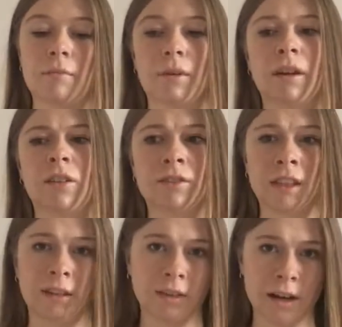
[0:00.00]
but
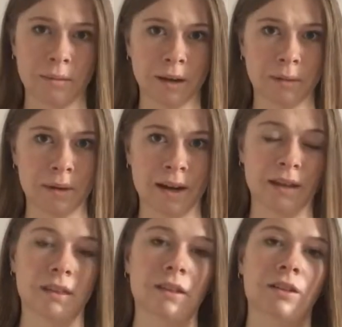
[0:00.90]
obviously if you had a bigger
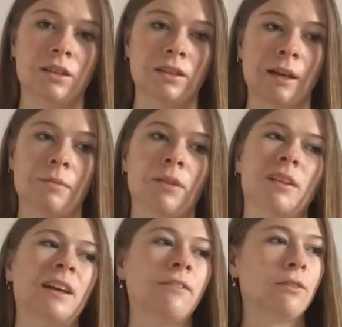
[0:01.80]
bag then you could take both,
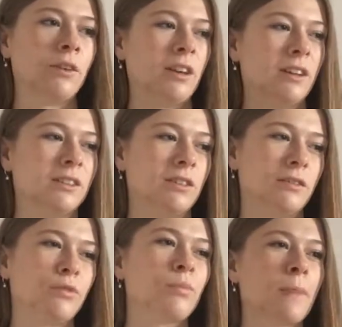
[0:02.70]
like one of those sort of